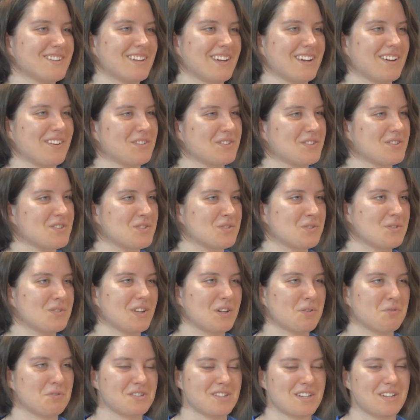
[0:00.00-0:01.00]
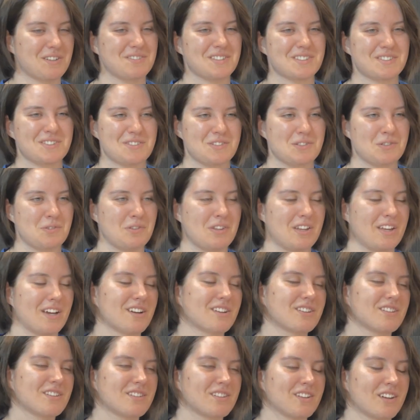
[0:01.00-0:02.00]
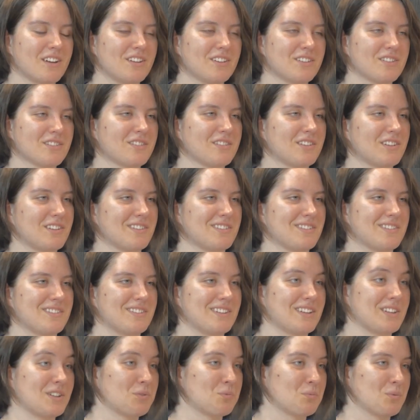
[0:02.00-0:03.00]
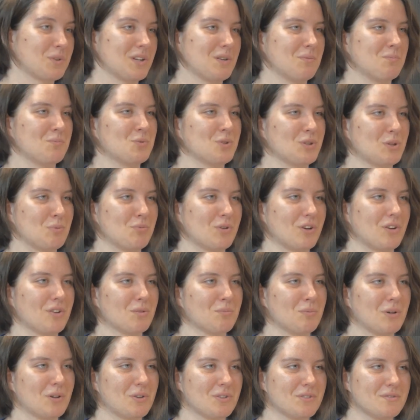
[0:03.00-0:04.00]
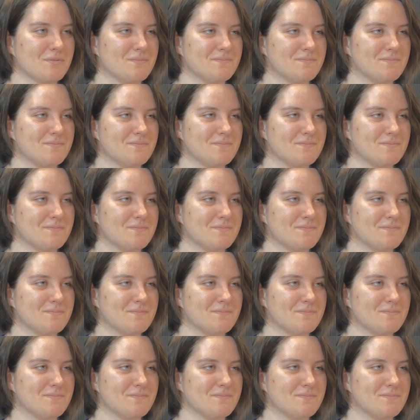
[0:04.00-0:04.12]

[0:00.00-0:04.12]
I understood, I was able to do the exercises, and that's what I'm pretty proud about.